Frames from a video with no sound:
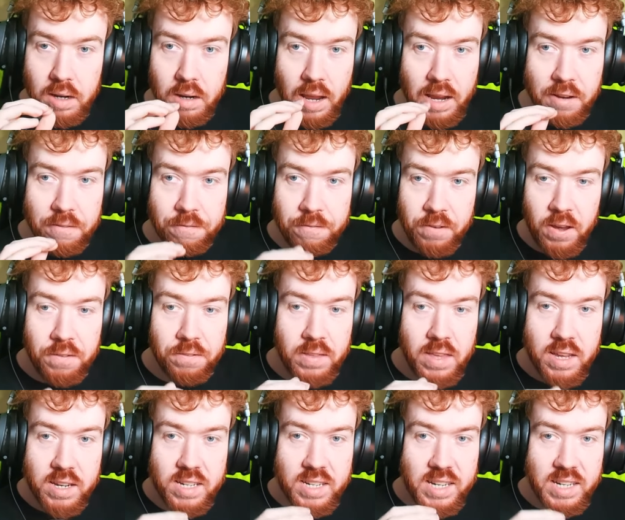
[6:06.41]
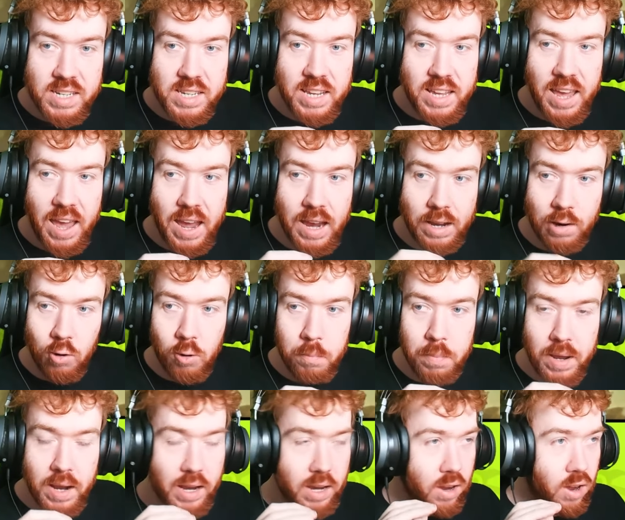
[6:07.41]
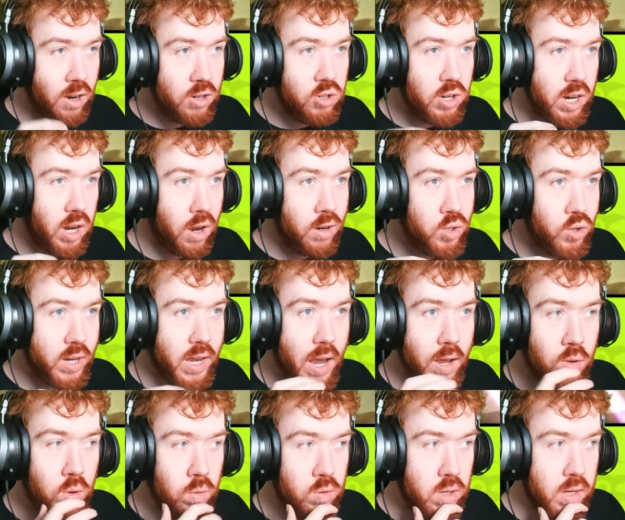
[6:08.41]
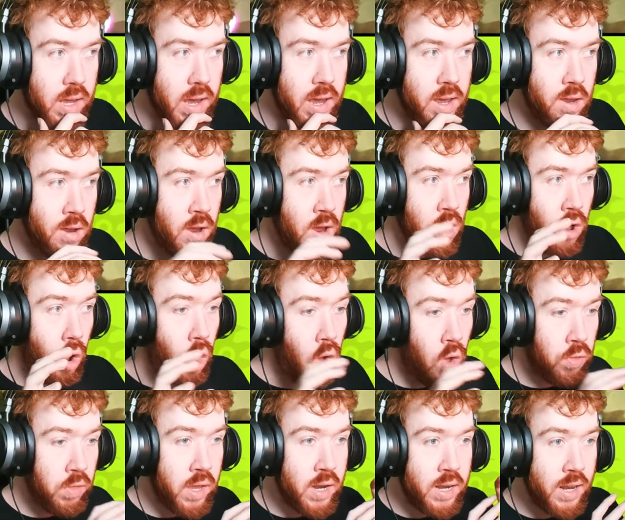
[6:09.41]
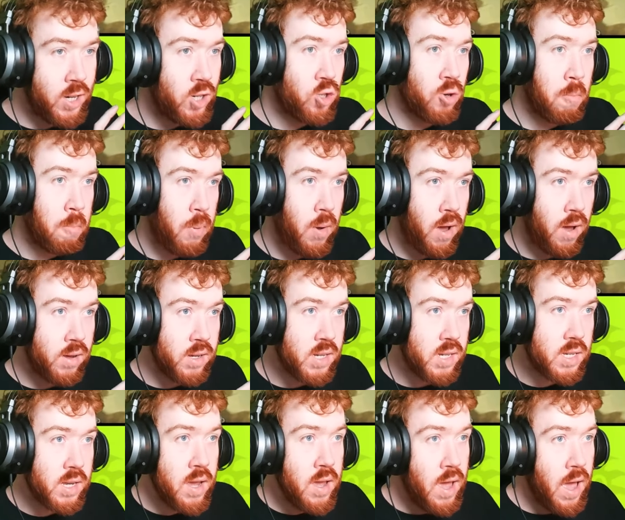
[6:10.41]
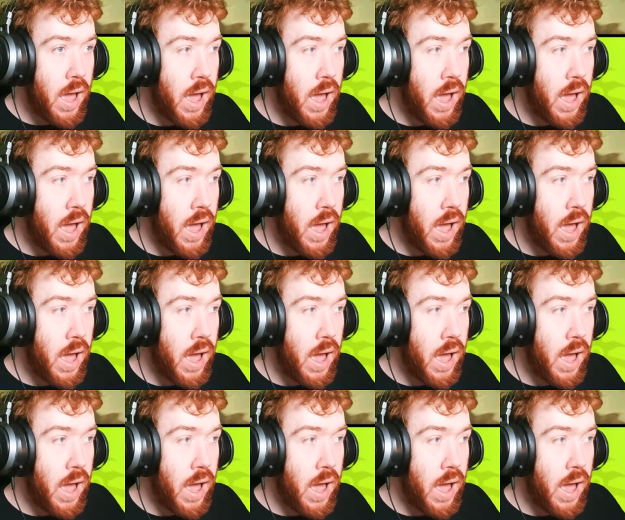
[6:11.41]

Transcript: like 50, 60k a little bit, like 100k, 200k on the initial burst.